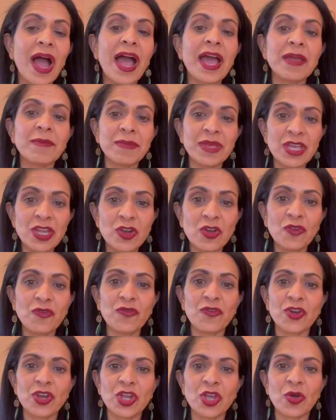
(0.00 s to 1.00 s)
I am here
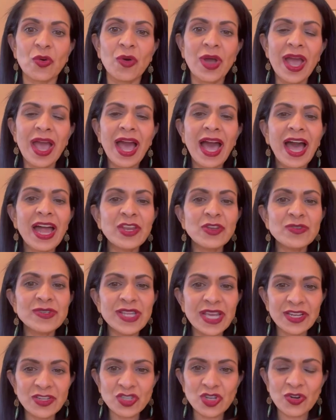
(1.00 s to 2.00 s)
for you. How do you
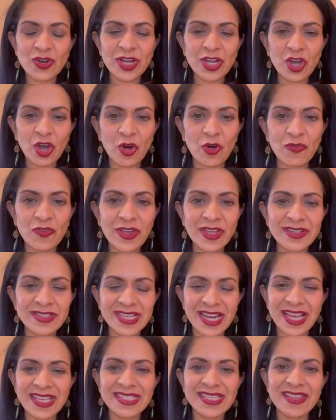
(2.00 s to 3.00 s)
date during COVID?
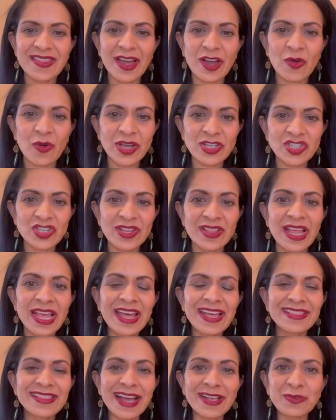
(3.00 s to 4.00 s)
Did I see that question?
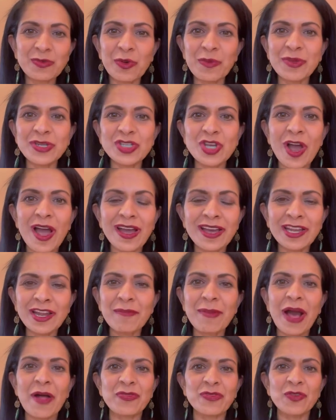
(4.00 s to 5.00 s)
That's what we've been talking
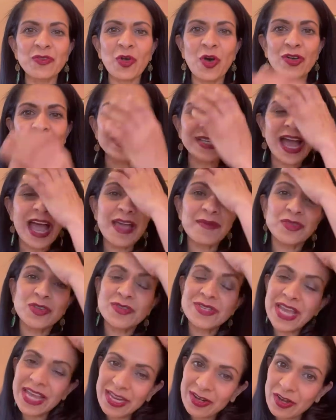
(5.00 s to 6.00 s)
about this whole time. You
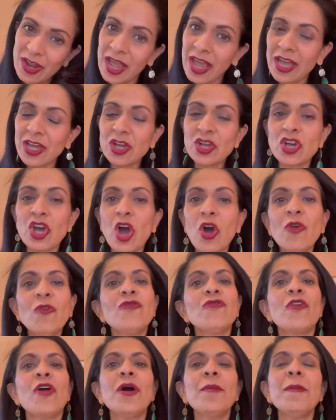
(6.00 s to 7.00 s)
date, go
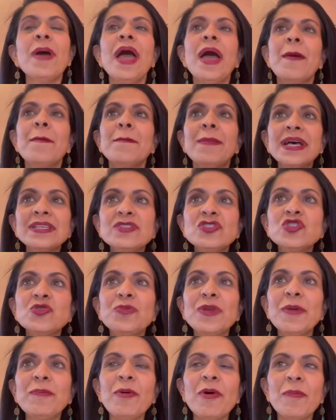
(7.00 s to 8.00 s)
from message
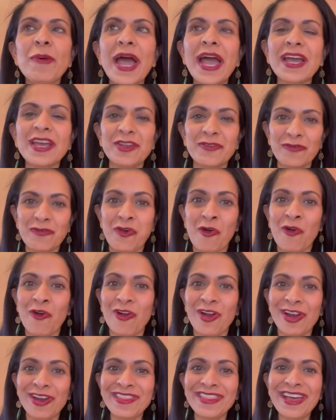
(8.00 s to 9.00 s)
people back and
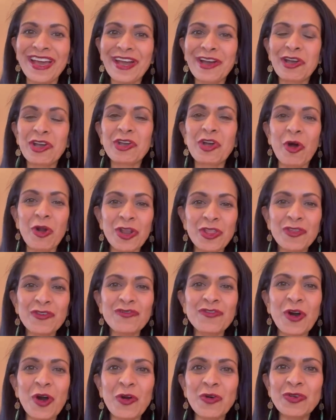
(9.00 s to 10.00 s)
forth, go to the
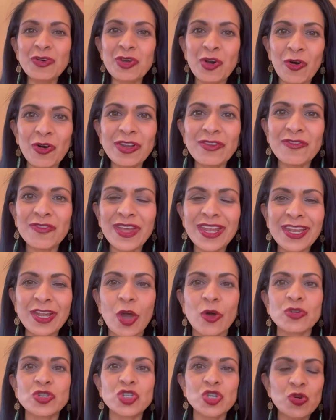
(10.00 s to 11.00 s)
phone, go to
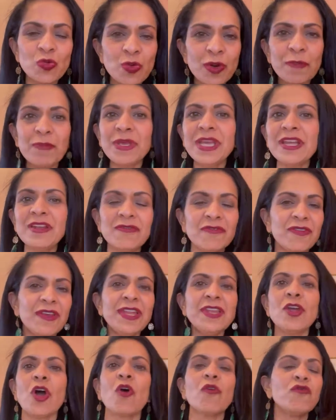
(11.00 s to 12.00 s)
video, do repeat
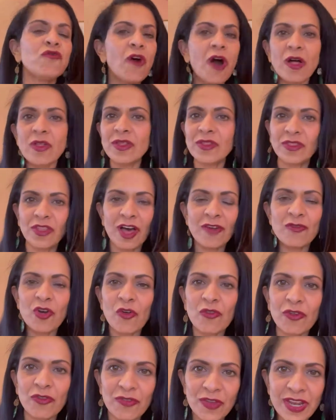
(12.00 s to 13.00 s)
video, fall in love
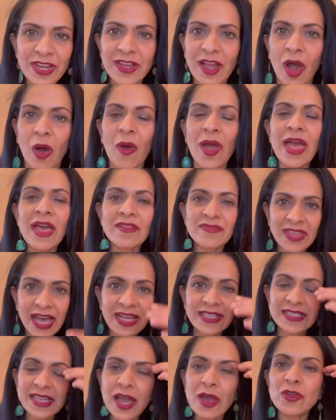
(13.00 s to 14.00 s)
over video.
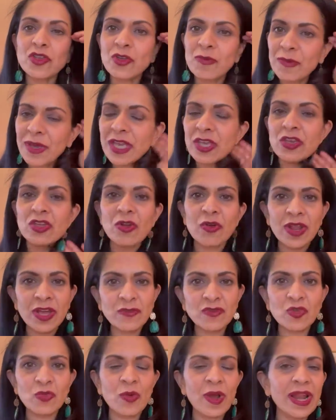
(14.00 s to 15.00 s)
That's how you meet. You don't
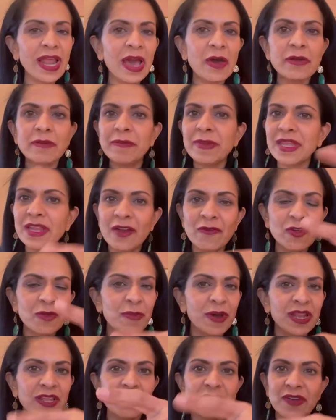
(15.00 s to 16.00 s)
have to run out and meet
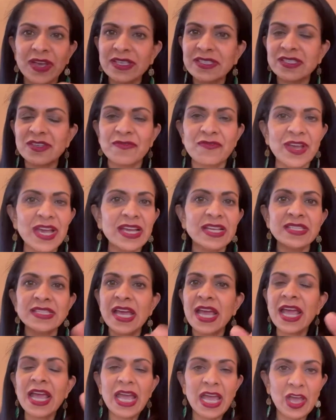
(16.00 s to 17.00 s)
everybody face to face
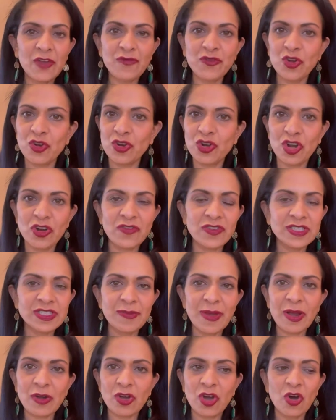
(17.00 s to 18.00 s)
if you're nervous
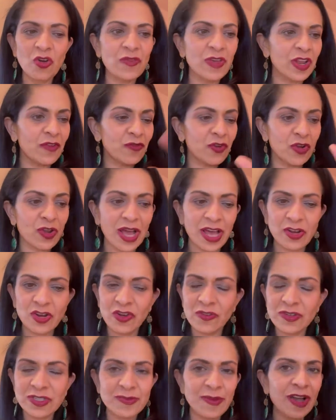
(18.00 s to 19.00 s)
about COVID. If you're not
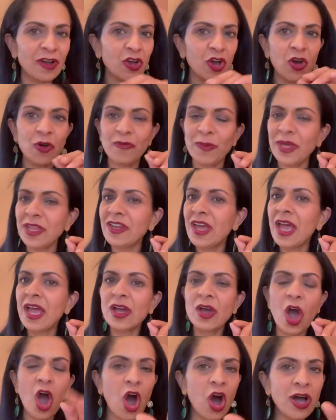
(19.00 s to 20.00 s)
nervous about COVID,
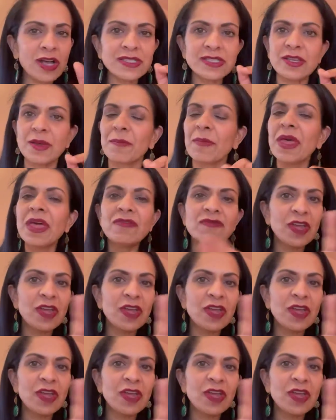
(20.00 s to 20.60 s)
awesome.